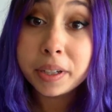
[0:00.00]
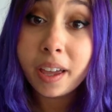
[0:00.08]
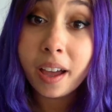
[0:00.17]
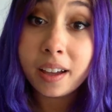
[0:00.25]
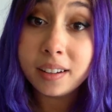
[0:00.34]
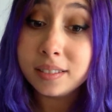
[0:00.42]
But
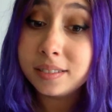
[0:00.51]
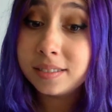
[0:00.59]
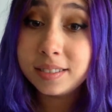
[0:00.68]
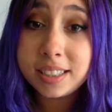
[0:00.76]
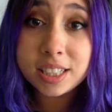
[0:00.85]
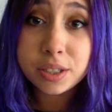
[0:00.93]
yeah,
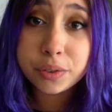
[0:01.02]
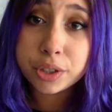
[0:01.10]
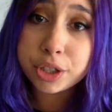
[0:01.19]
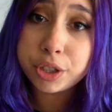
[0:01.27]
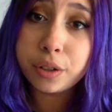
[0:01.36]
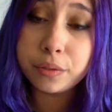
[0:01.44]
this
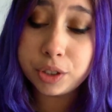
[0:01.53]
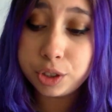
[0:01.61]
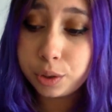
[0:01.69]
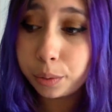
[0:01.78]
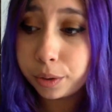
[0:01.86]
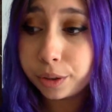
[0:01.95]
version of the
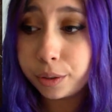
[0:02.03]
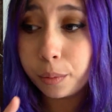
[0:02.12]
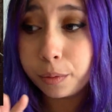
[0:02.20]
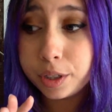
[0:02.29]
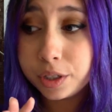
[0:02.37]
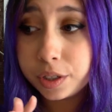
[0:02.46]
Joker
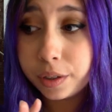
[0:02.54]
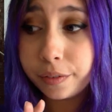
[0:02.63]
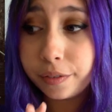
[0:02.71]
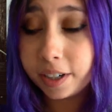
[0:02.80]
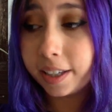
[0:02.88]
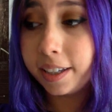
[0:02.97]
was
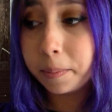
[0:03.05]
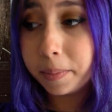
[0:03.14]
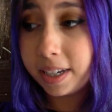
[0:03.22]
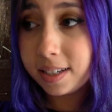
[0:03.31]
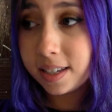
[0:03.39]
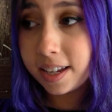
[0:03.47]
fucking
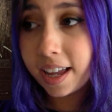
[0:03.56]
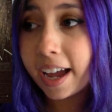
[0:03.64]
amazing.